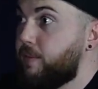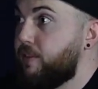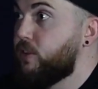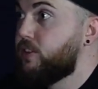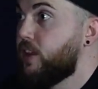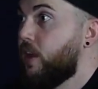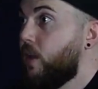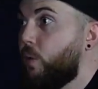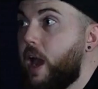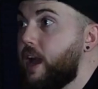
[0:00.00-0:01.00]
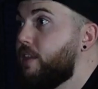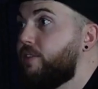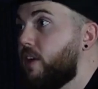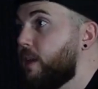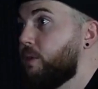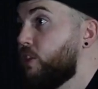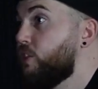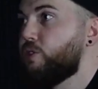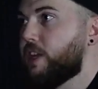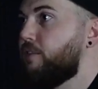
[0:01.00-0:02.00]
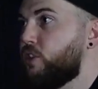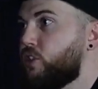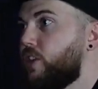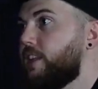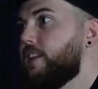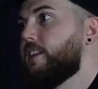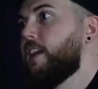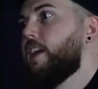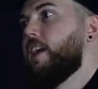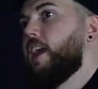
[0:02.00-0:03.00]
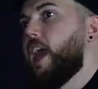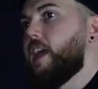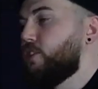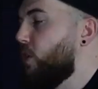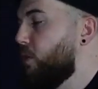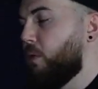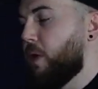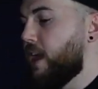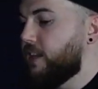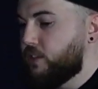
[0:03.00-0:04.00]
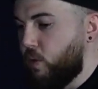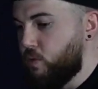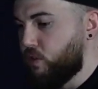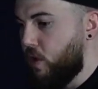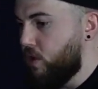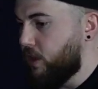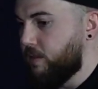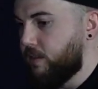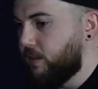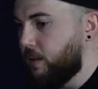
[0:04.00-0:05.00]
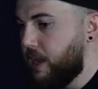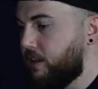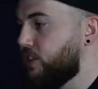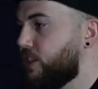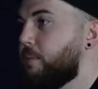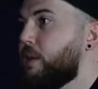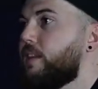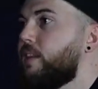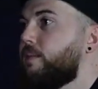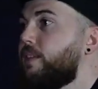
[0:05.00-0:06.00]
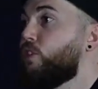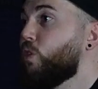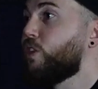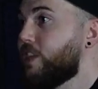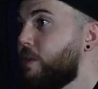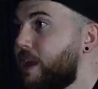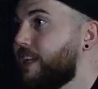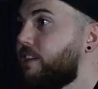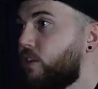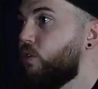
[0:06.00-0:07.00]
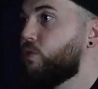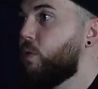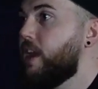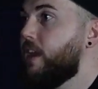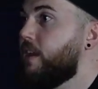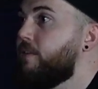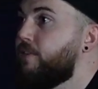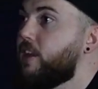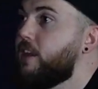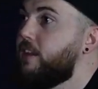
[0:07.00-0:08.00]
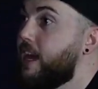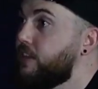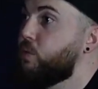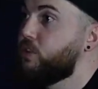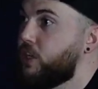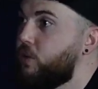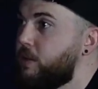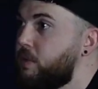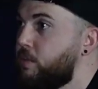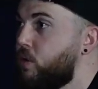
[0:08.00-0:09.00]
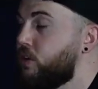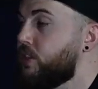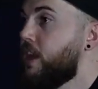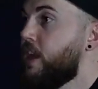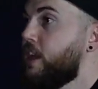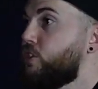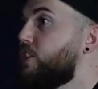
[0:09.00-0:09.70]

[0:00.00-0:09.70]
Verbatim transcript: hit my food. Why the fucking I lose?" She was getting frustrated, and so we had this whole talk and debate. And she's like, "But the doctors tell me I need to lose weight, and I'm fucking, that's what's annoying me the most.